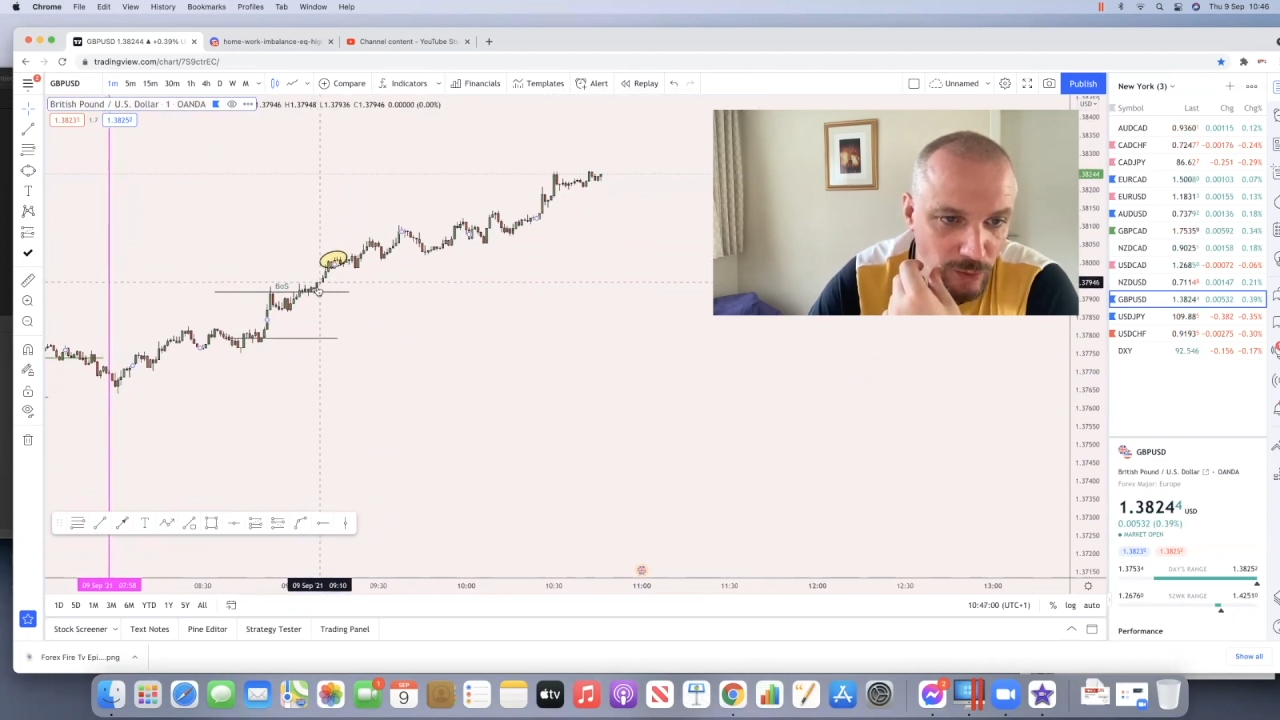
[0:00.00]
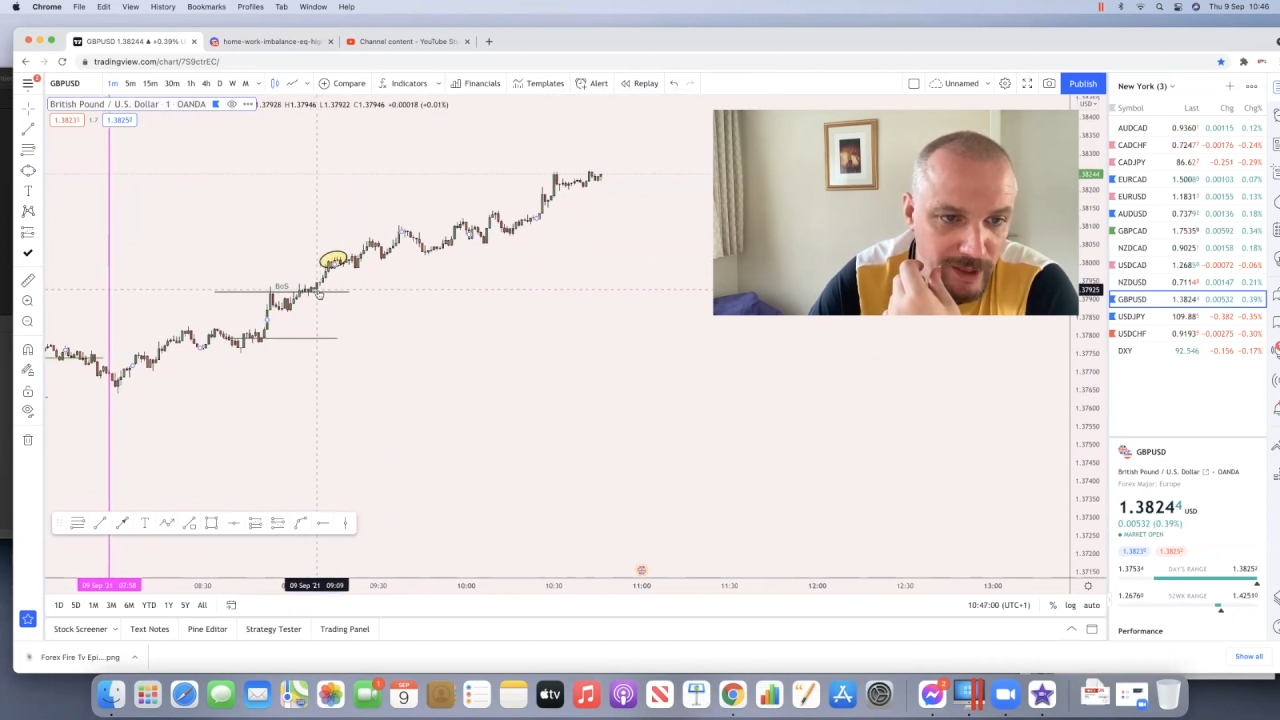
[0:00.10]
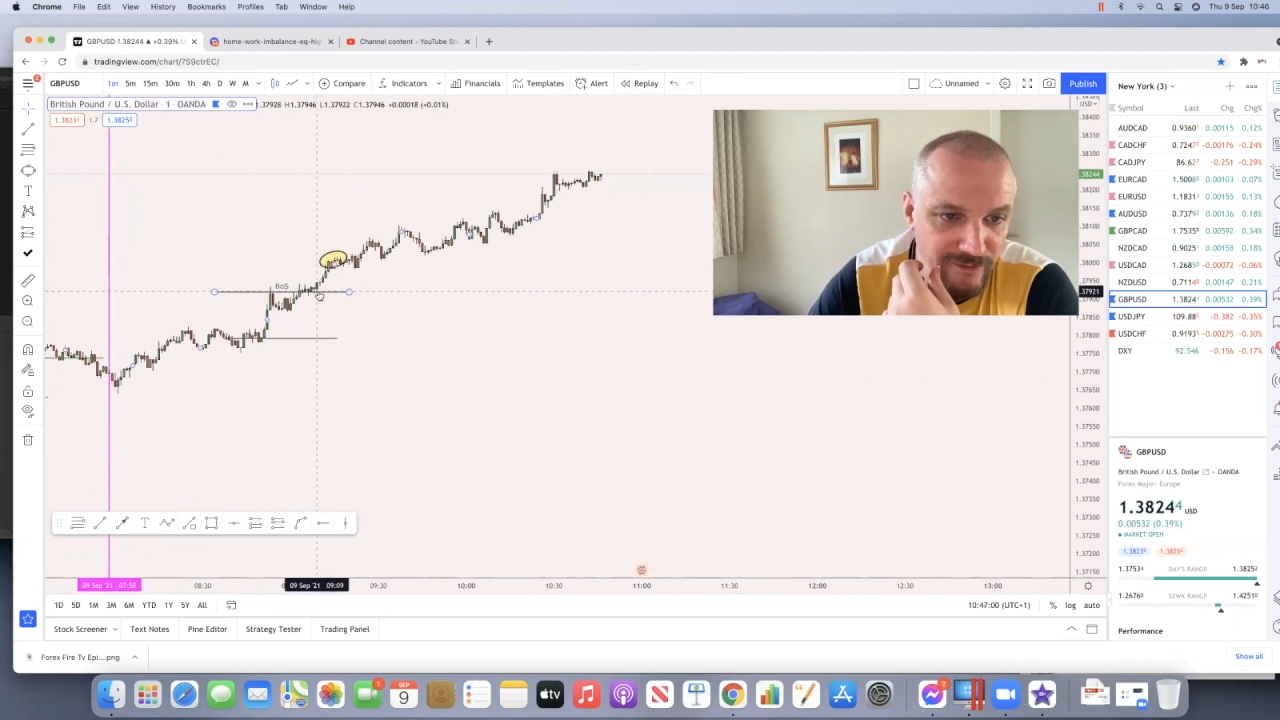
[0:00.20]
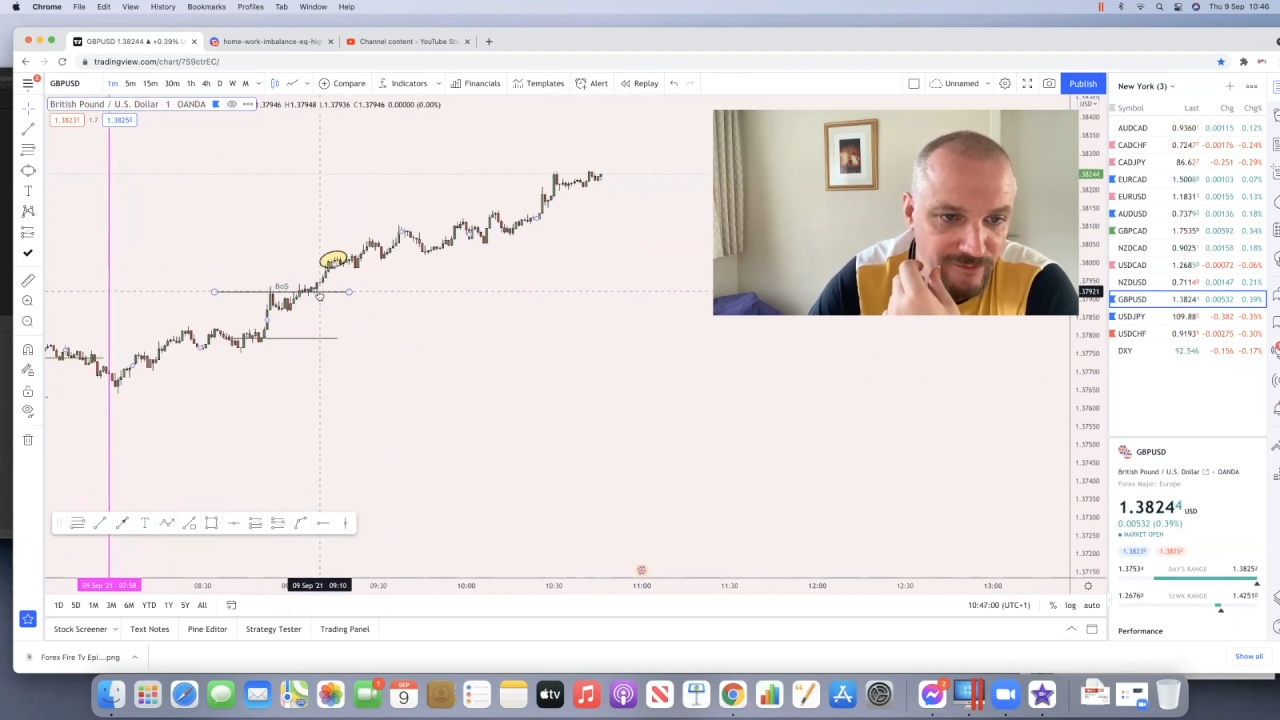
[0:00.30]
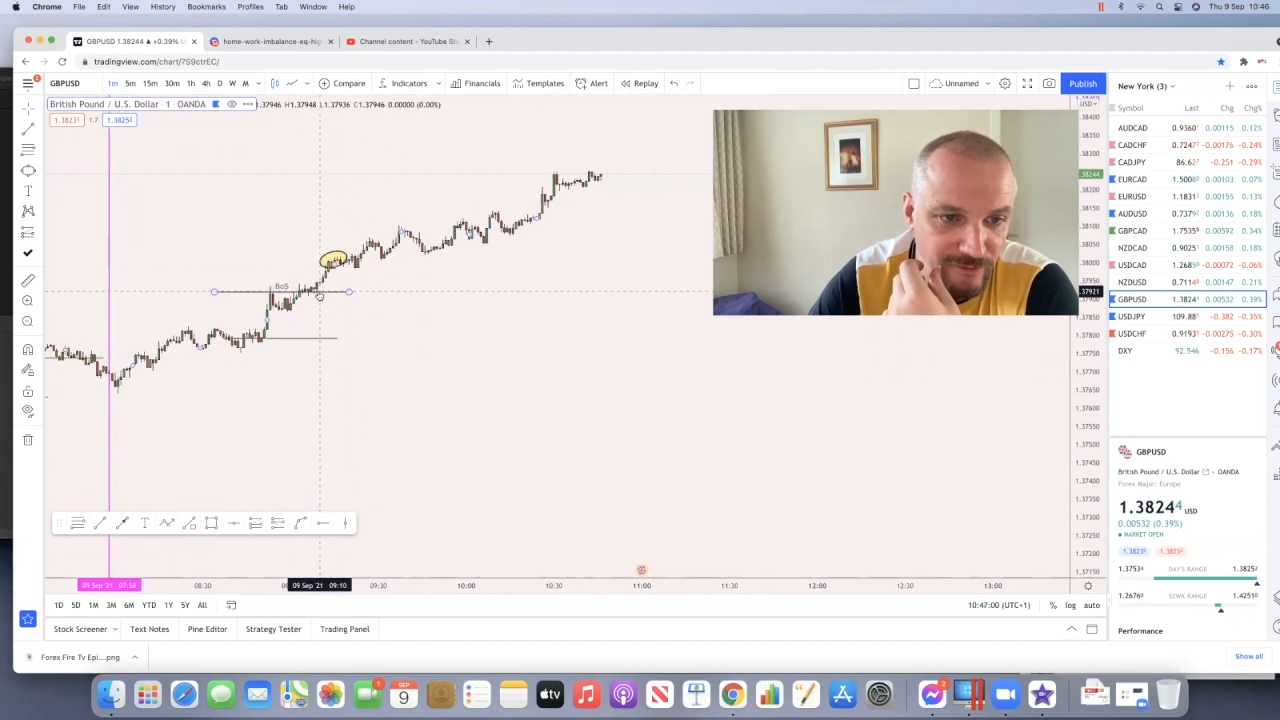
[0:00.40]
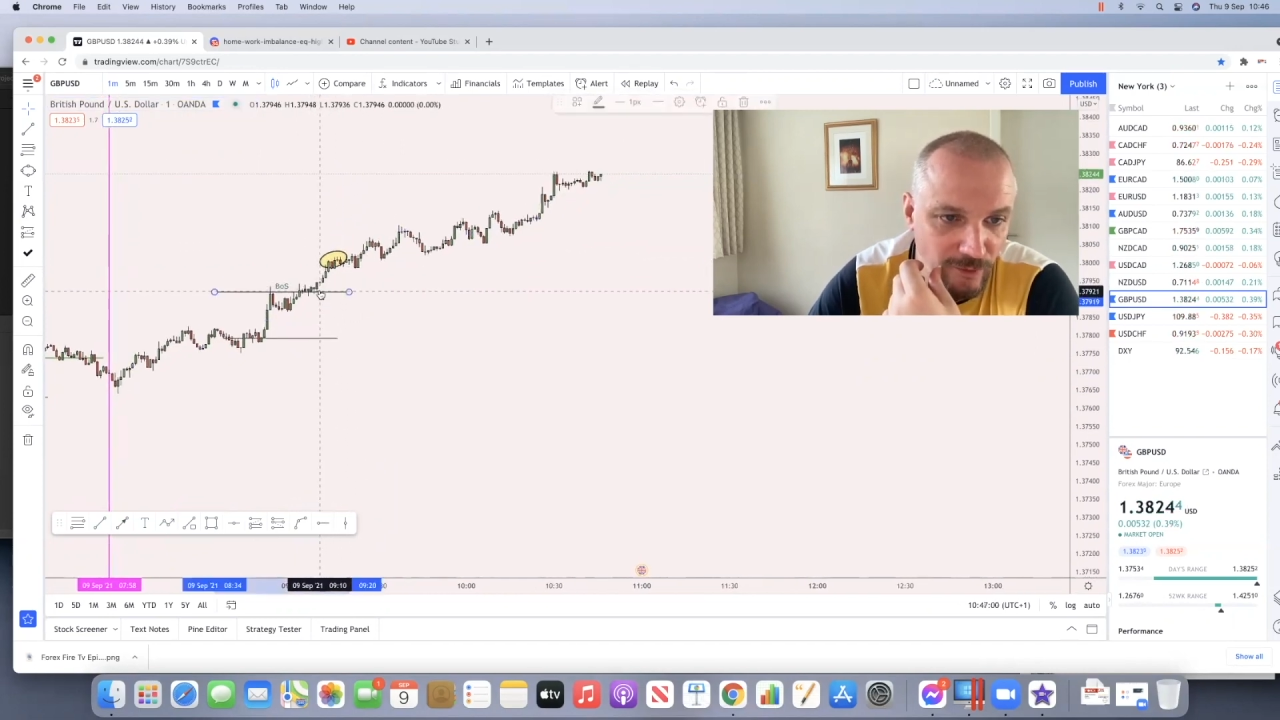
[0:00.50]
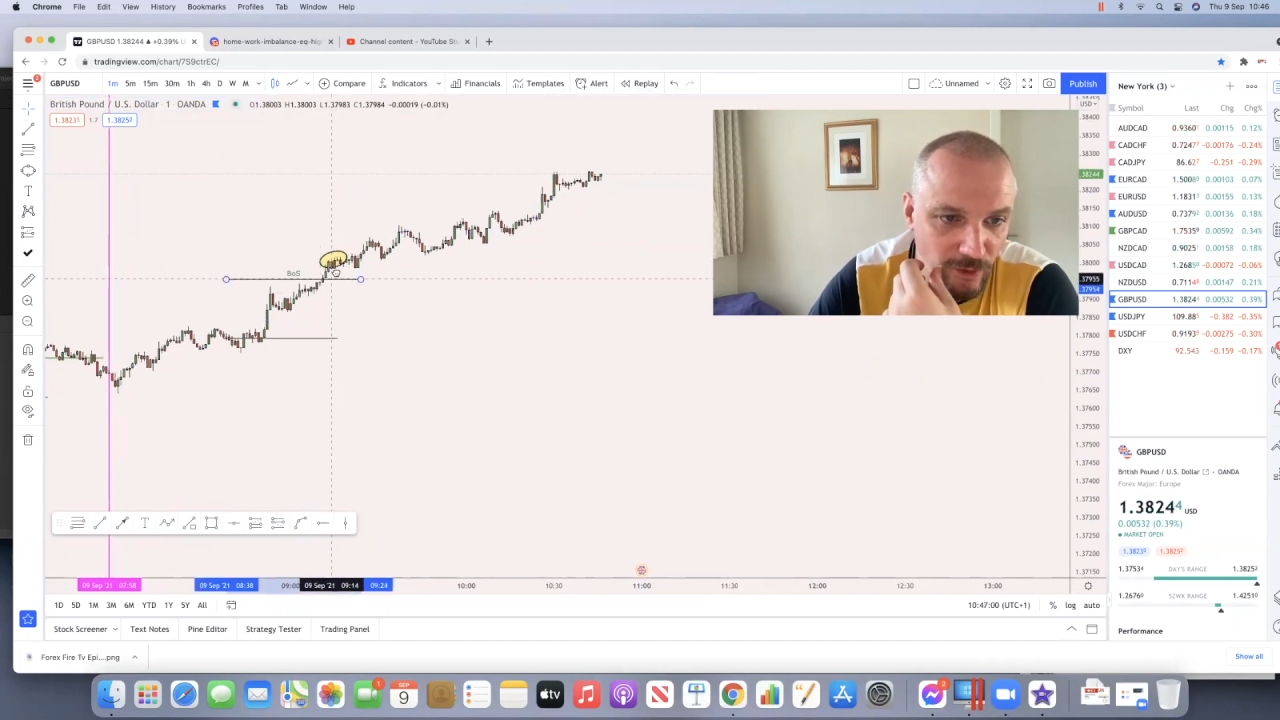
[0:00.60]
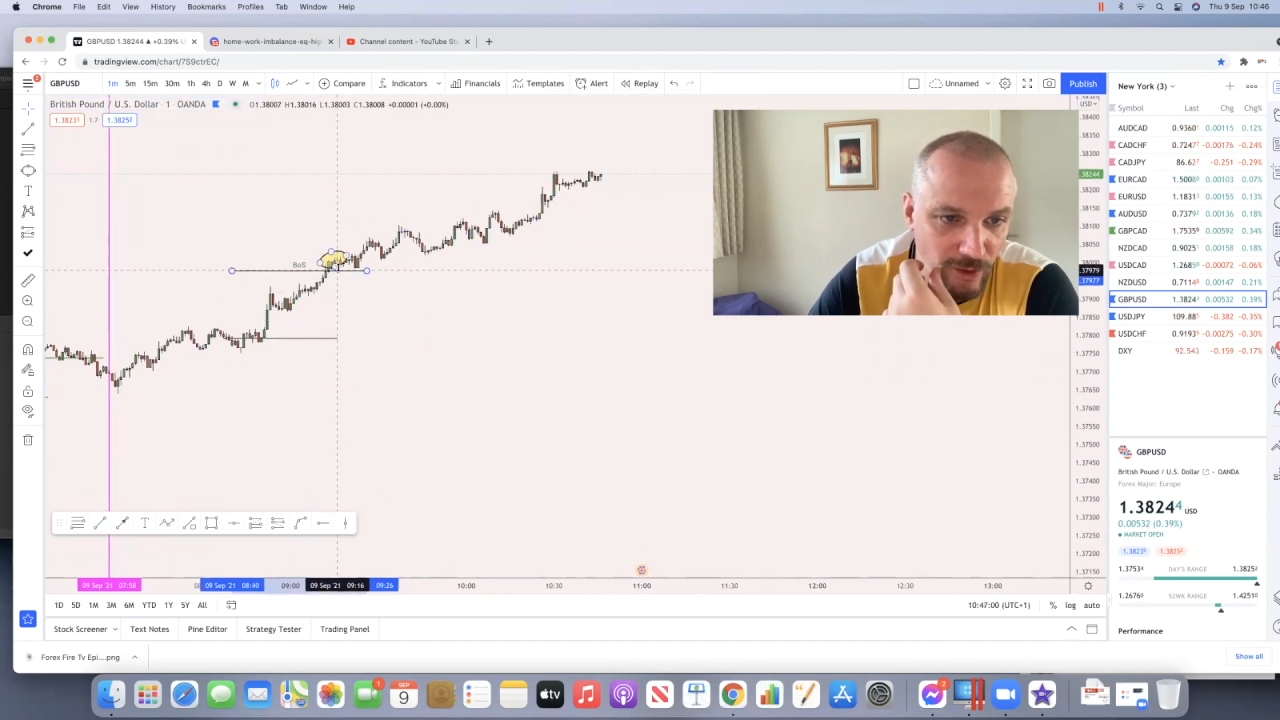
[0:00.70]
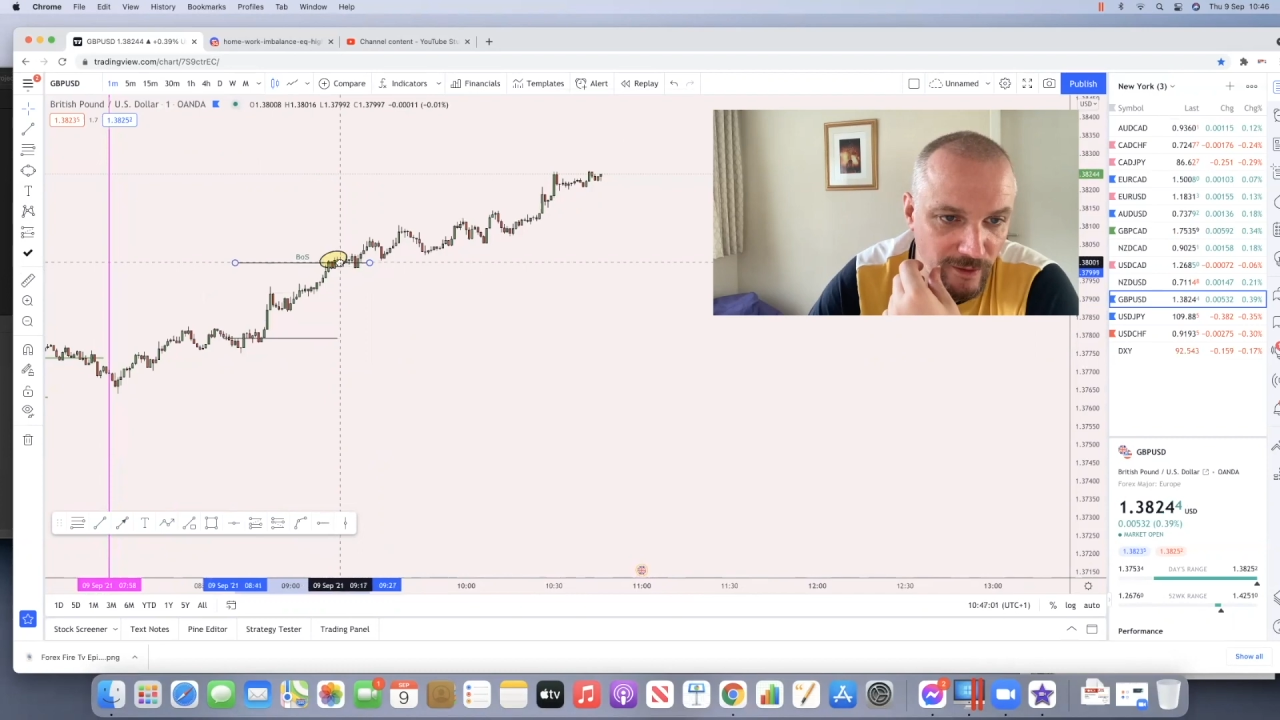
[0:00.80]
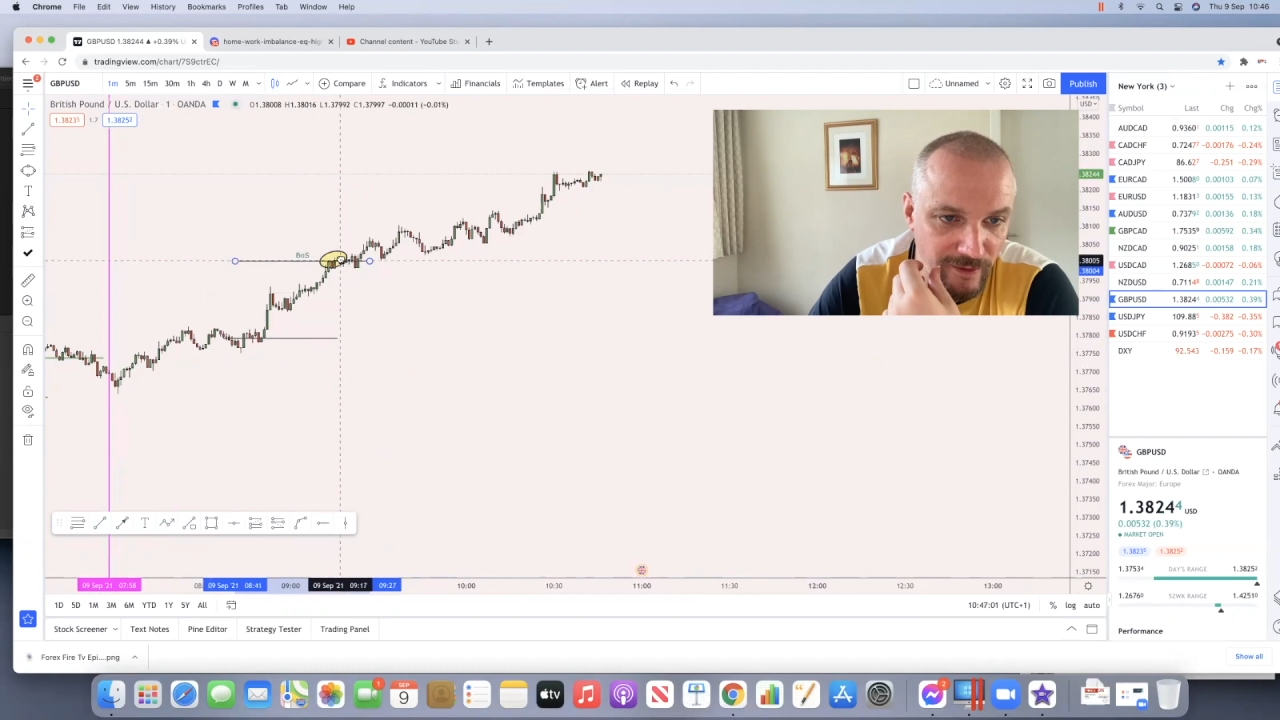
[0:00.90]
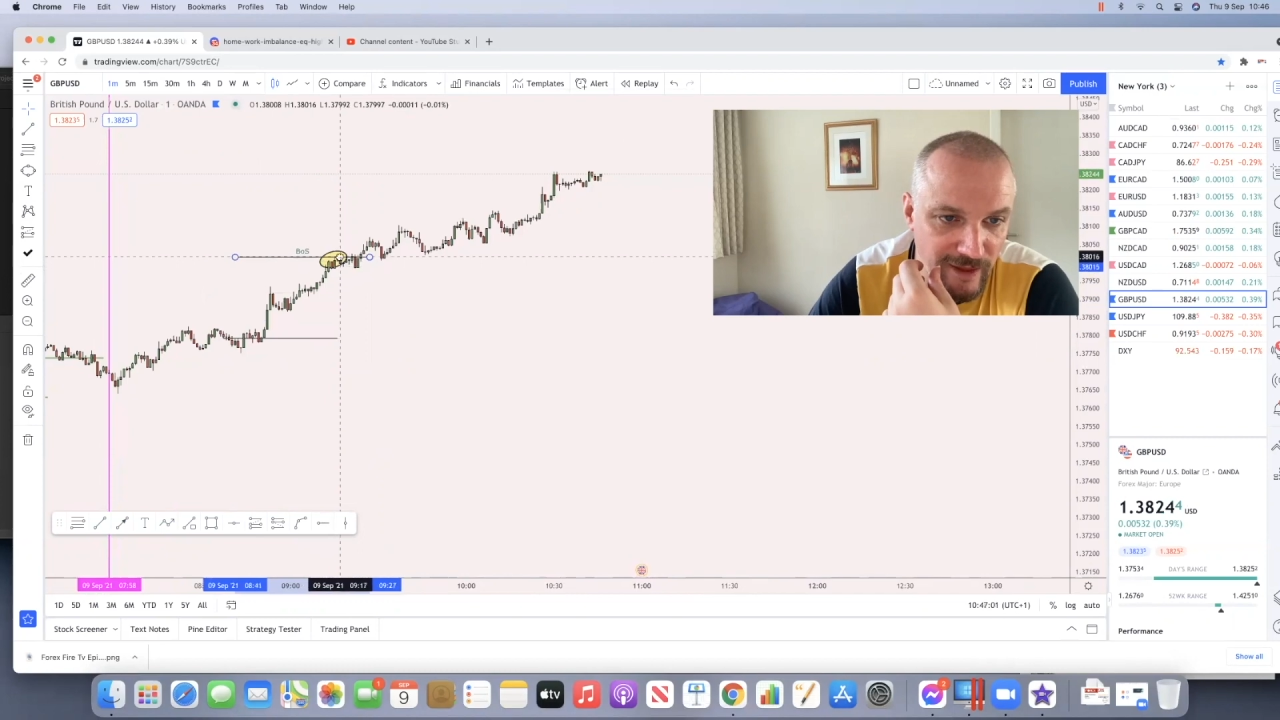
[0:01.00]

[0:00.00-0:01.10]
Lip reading: waiting for